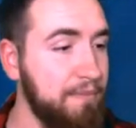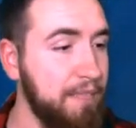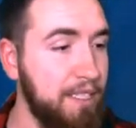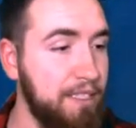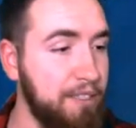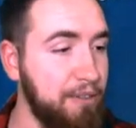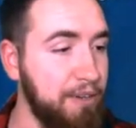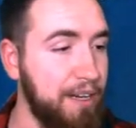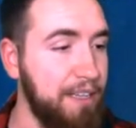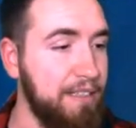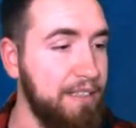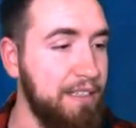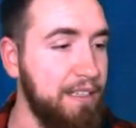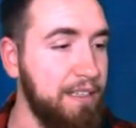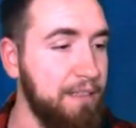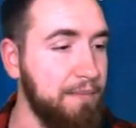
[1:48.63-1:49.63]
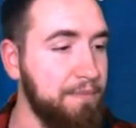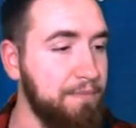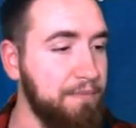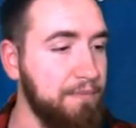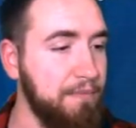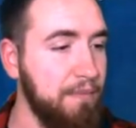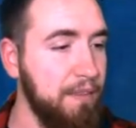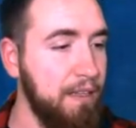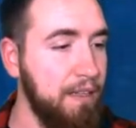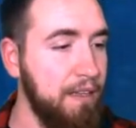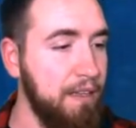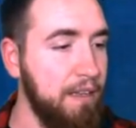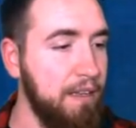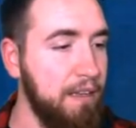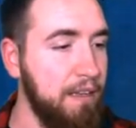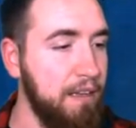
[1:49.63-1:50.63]
It's crazy.
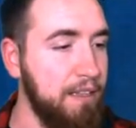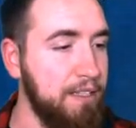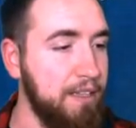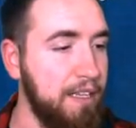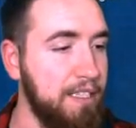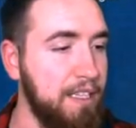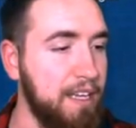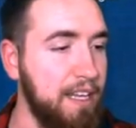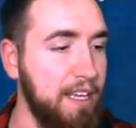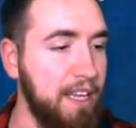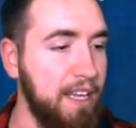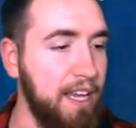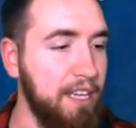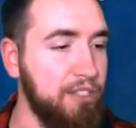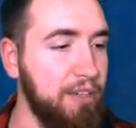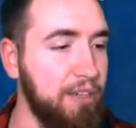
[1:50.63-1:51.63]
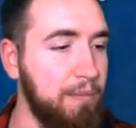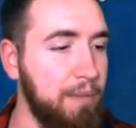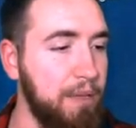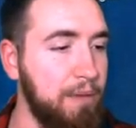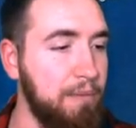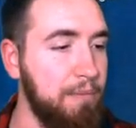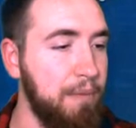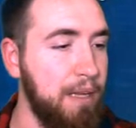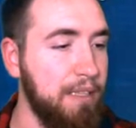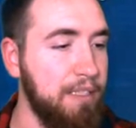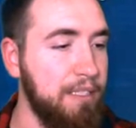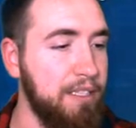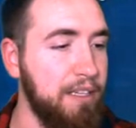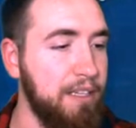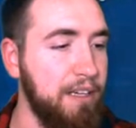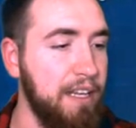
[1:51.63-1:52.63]
Also has a negate, tribute,
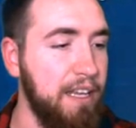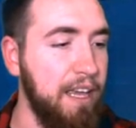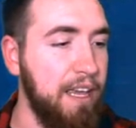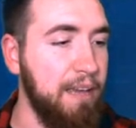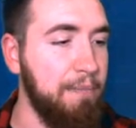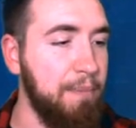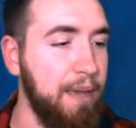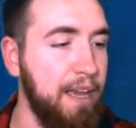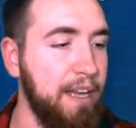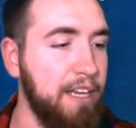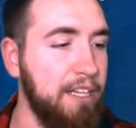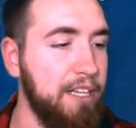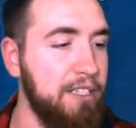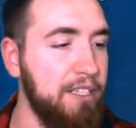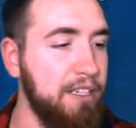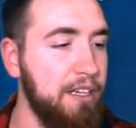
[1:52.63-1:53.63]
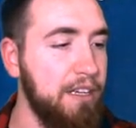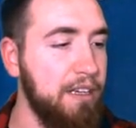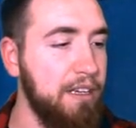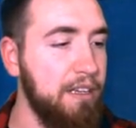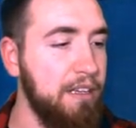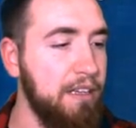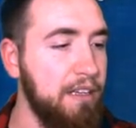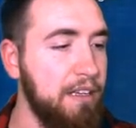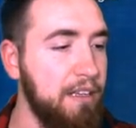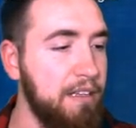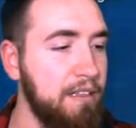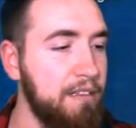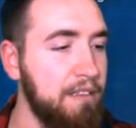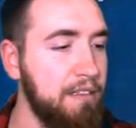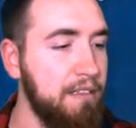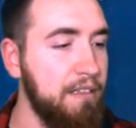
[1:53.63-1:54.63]
monster, negate, banish.
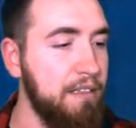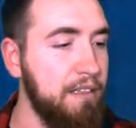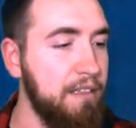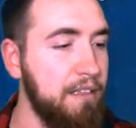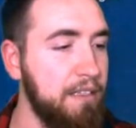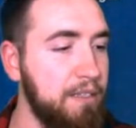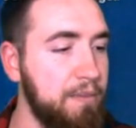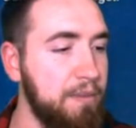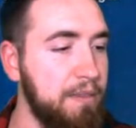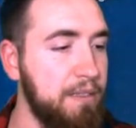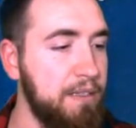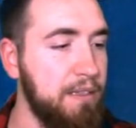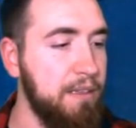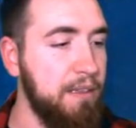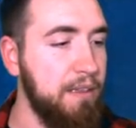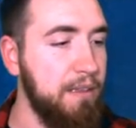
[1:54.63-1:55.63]
His was...